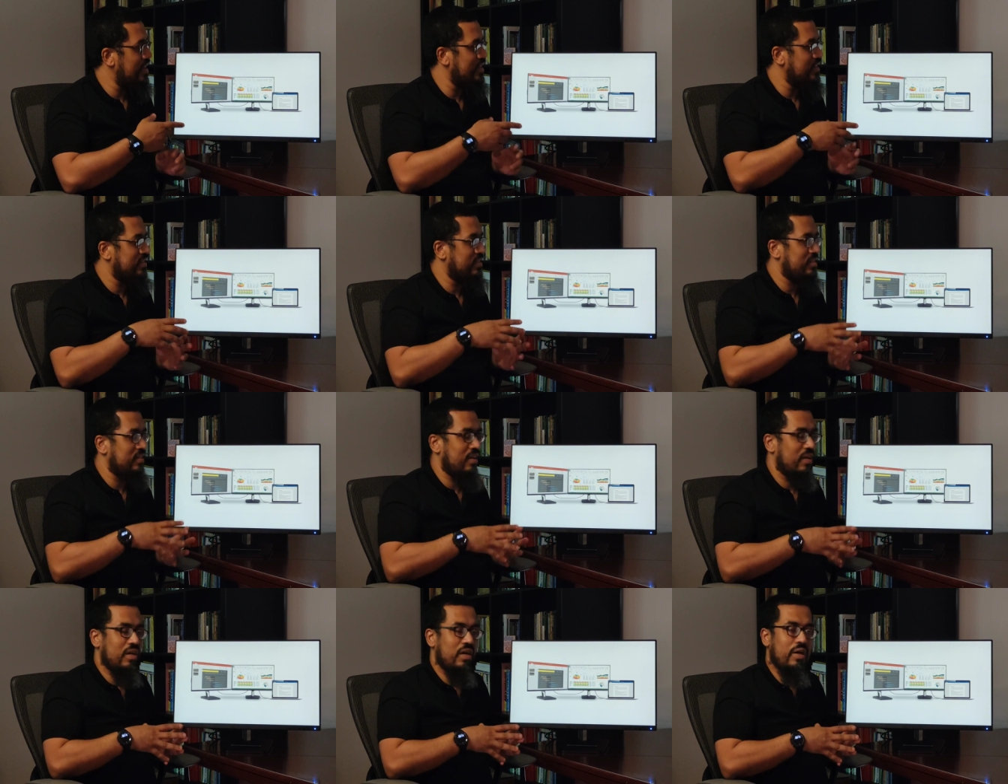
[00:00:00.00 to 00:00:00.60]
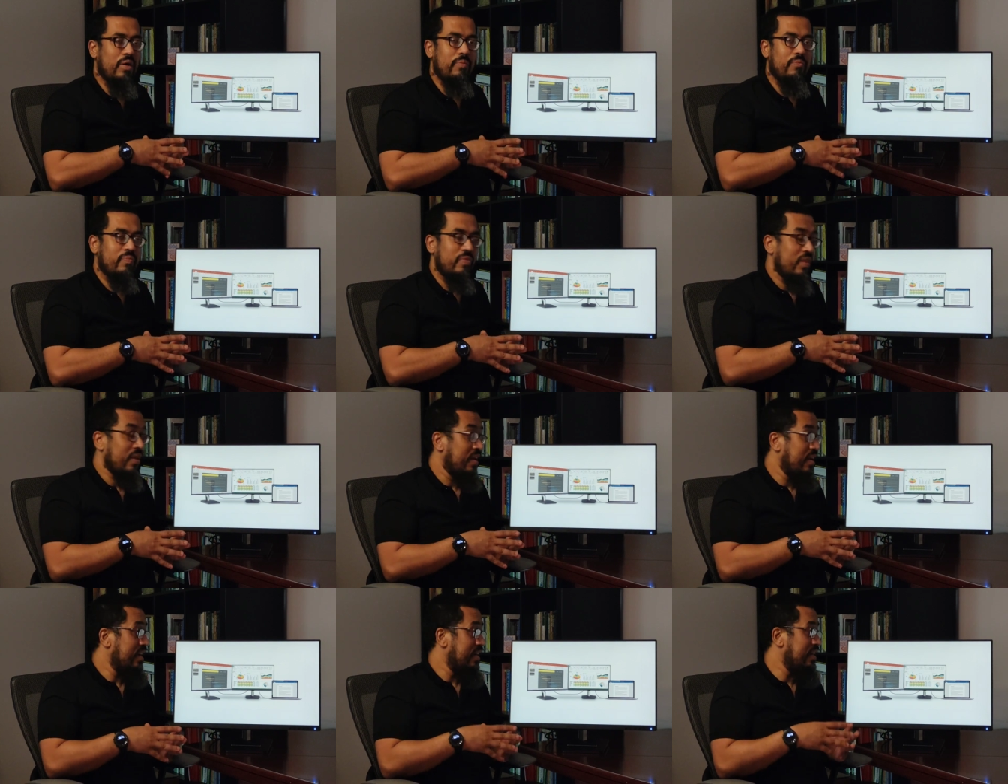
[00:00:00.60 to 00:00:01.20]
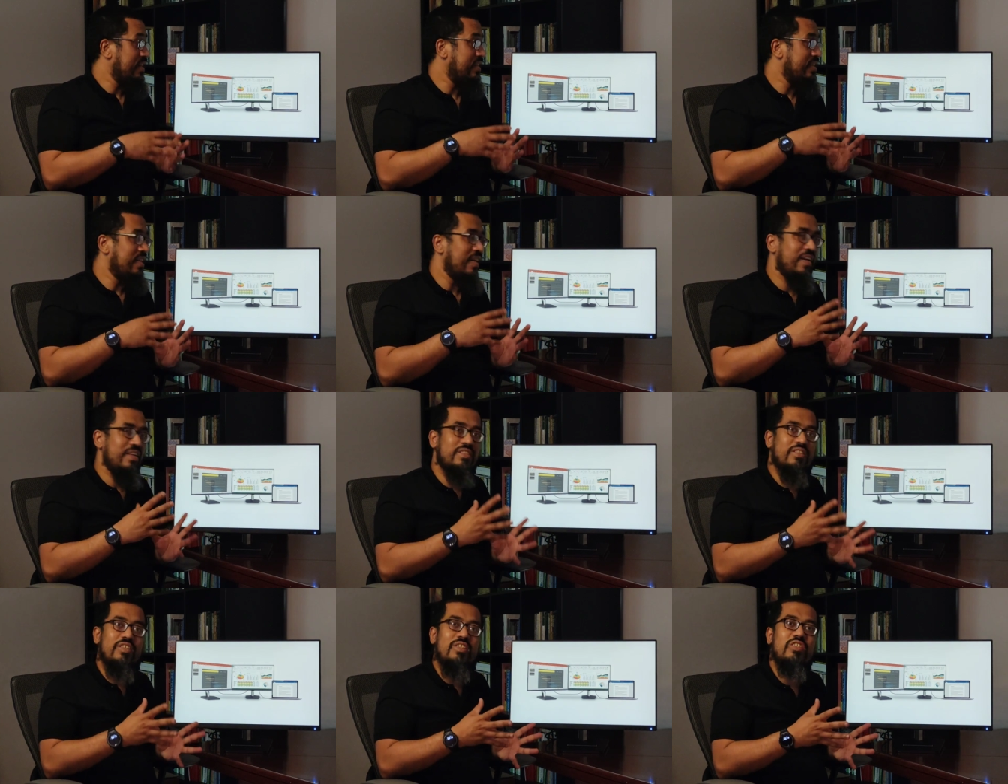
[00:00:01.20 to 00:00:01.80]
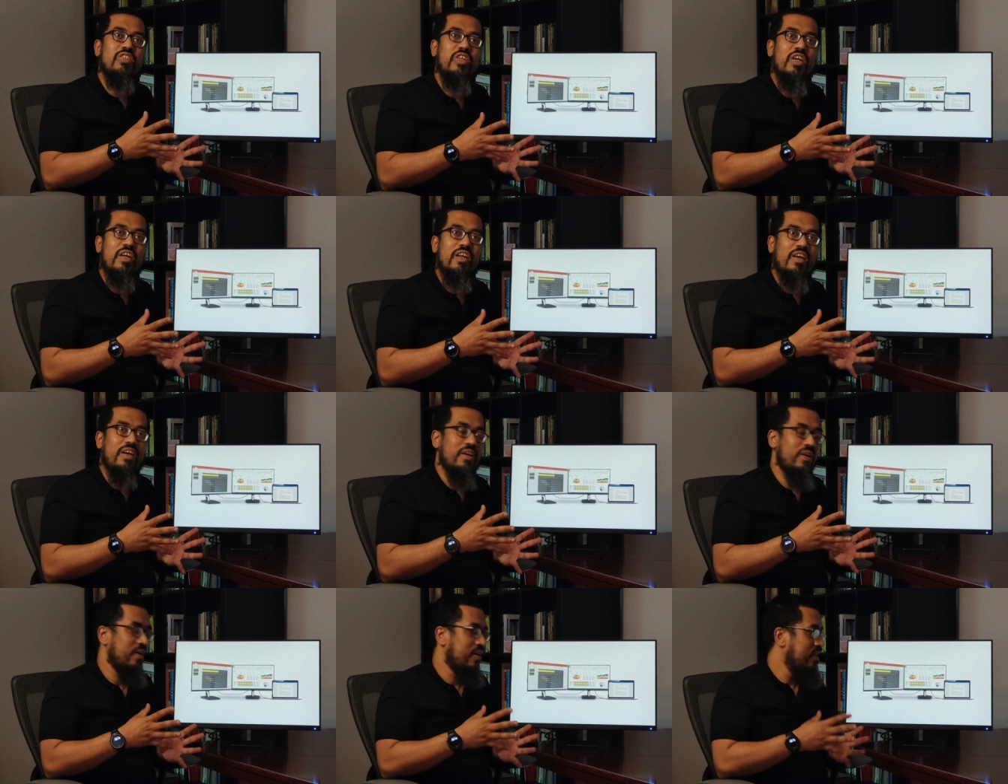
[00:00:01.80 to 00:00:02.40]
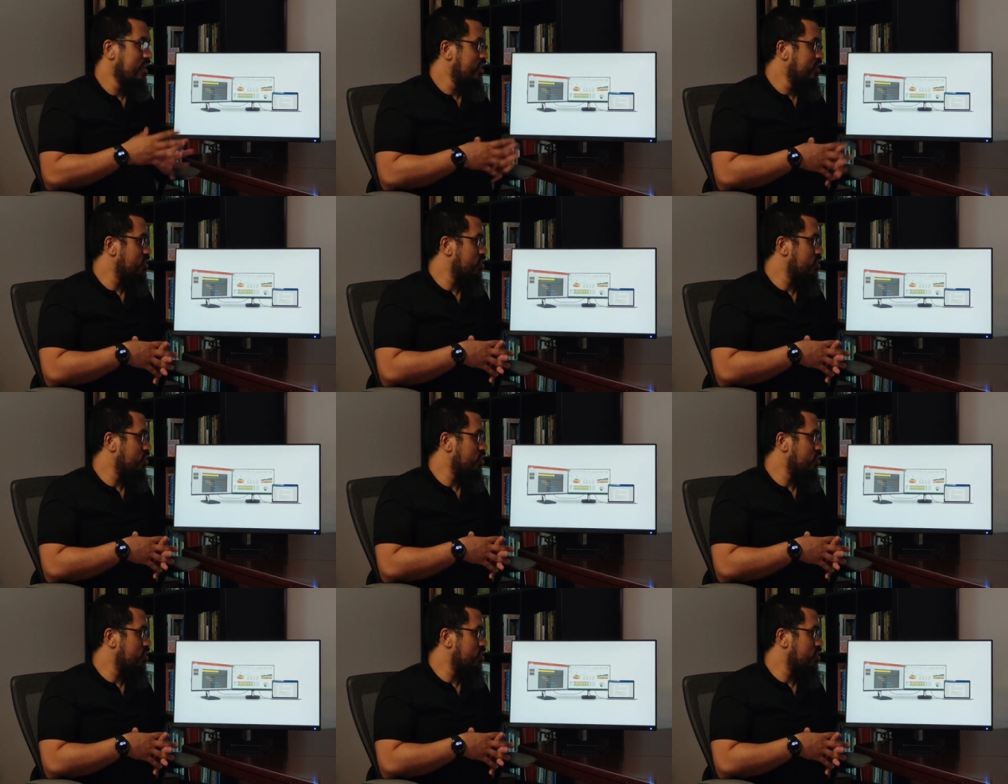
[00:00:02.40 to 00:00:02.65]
is daisy chaining.